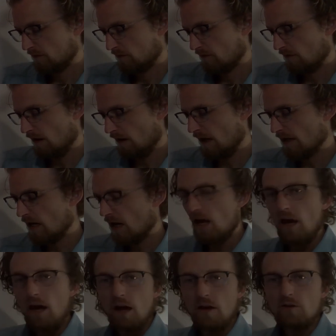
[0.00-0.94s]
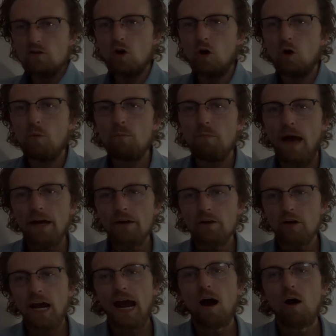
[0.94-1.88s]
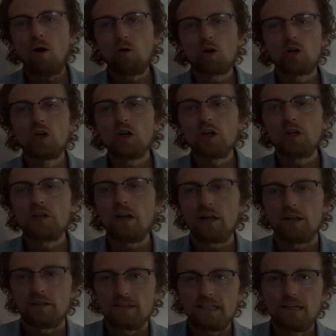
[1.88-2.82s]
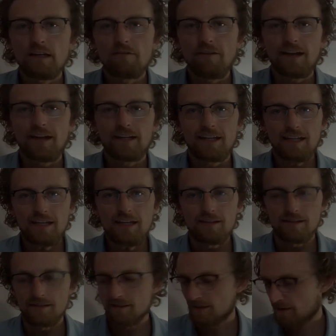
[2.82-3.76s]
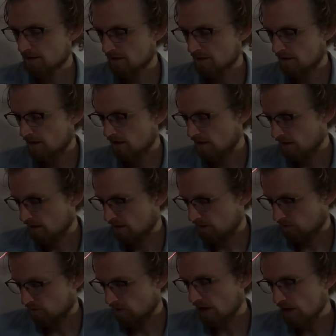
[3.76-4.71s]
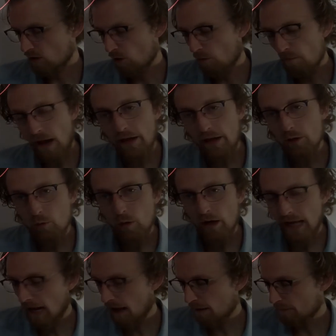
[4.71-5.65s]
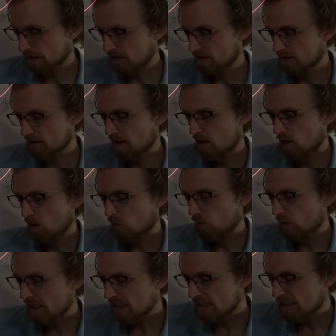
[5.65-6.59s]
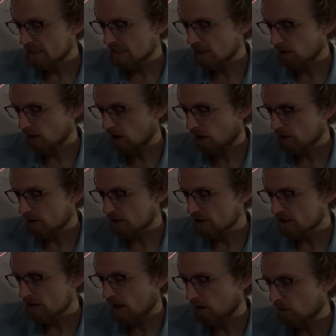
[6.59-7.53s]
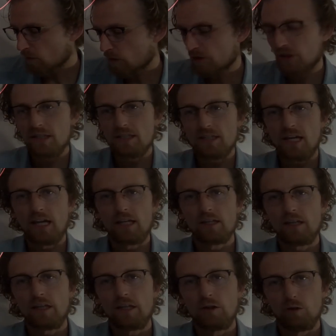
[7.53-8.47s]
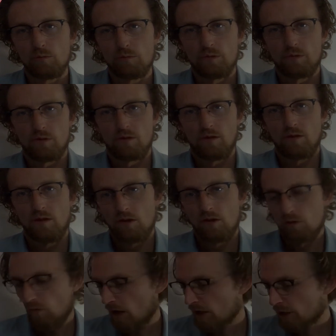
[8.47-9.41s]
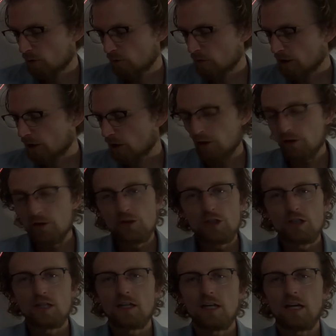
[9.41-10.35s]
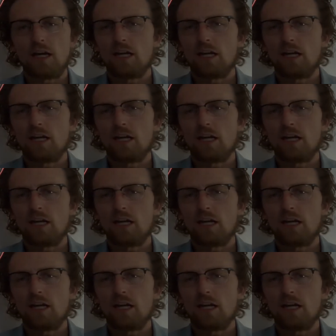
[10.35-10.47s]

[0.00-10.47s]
right? No matter how good T of n is, right? No matter what happens, we still are stuck with this n cubed, right? The recursion